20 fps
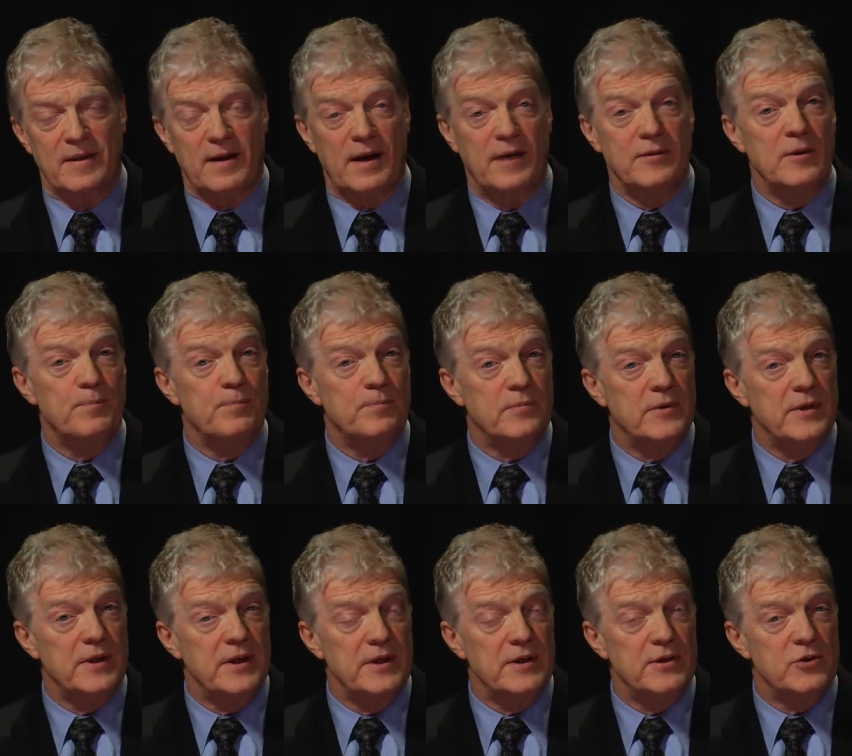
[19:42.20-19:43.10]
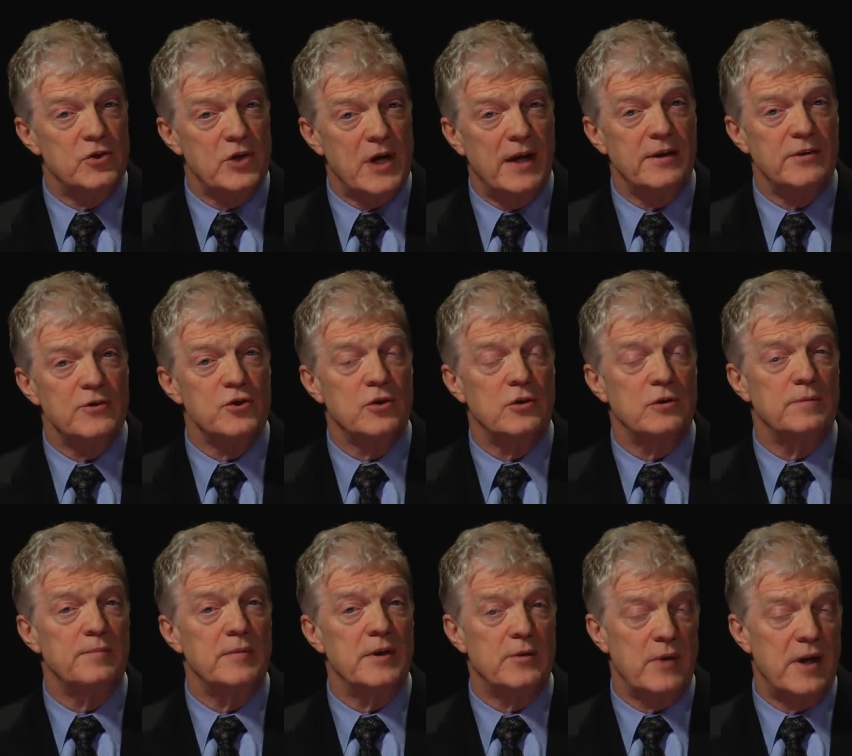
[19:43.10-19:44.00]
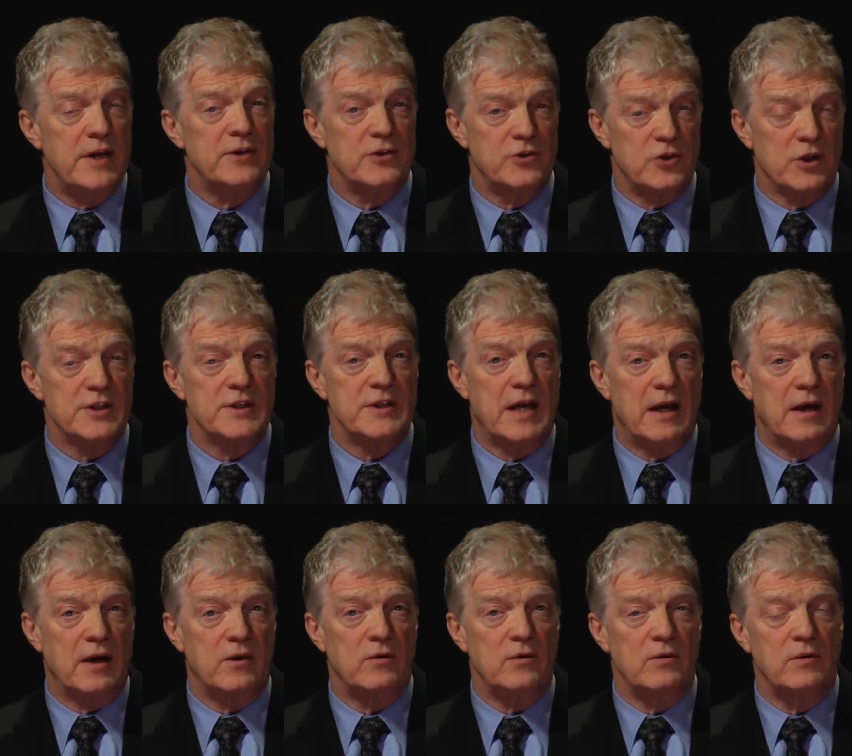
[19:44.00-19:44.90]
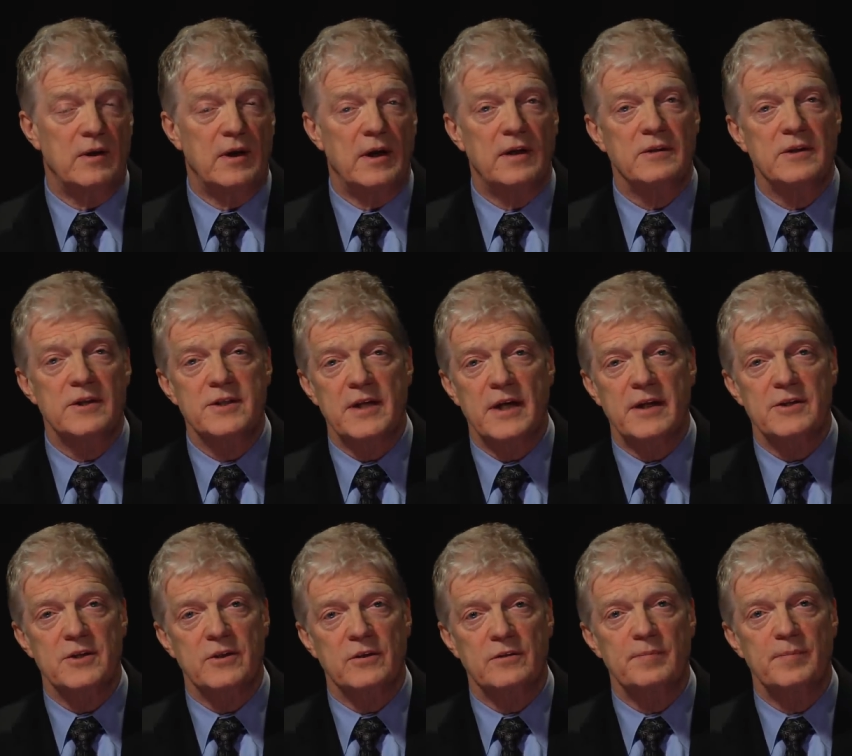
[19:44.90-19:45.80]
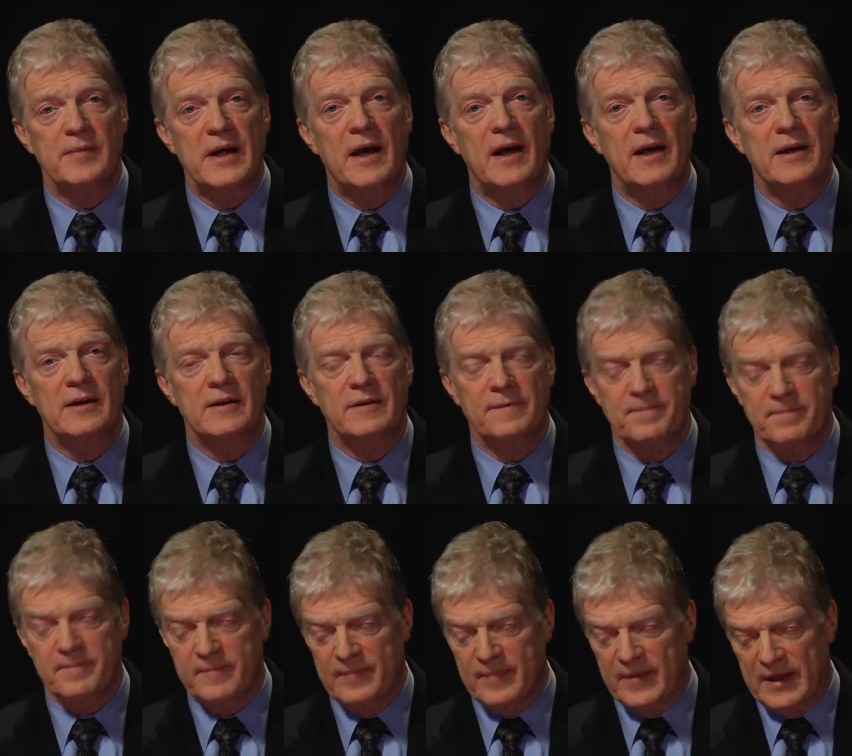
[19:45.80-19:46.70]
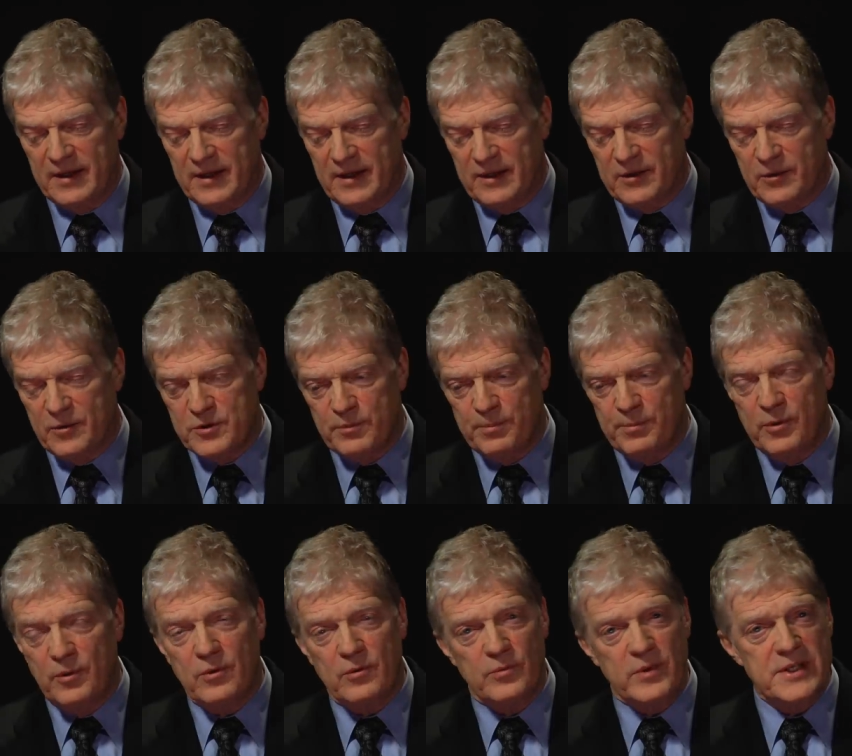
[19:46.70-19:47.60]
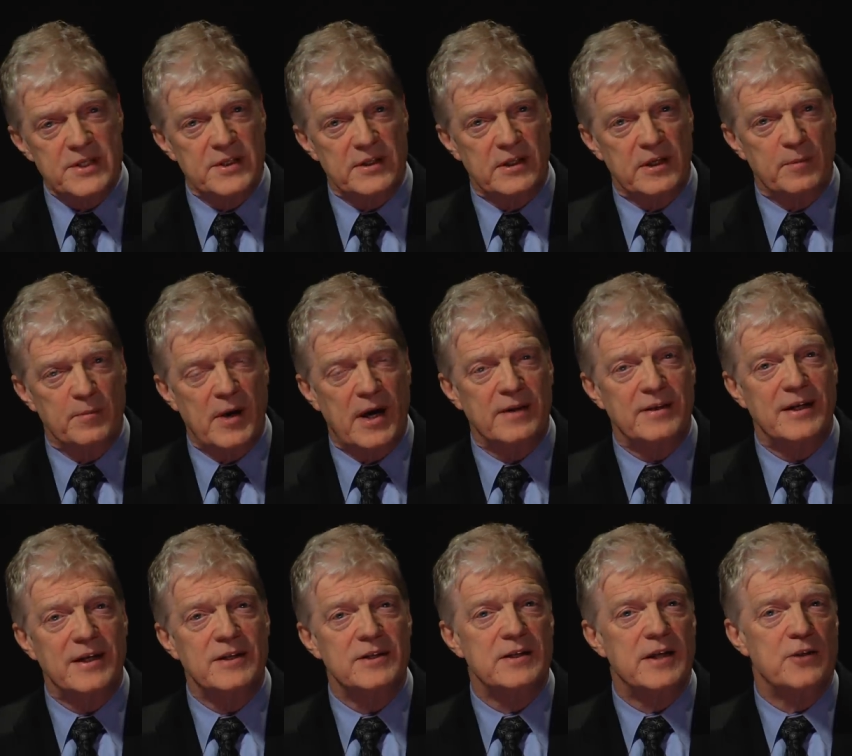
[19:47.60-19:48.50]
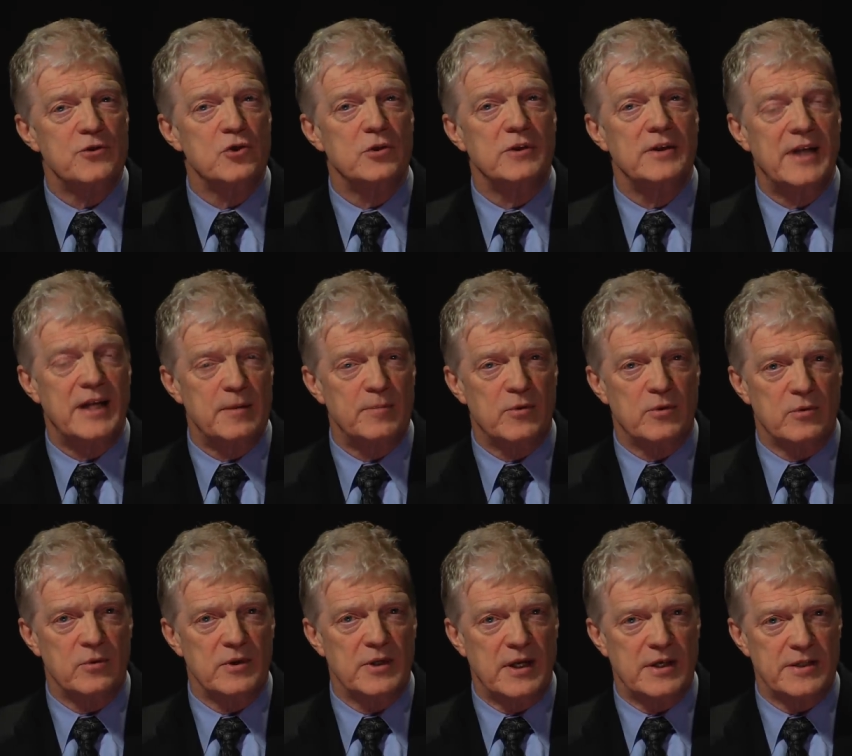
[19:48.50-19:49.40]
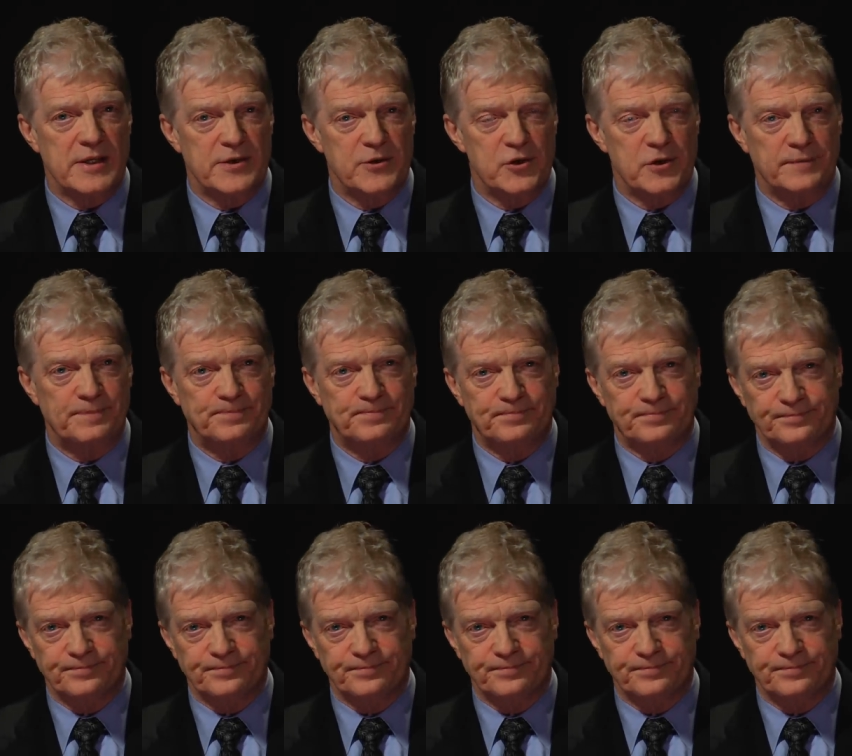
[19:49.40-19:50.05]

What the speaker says: And the challenge couldn't be greater just now, and the stakes couldn't be higher. There was a report recently by the International Labour Organization,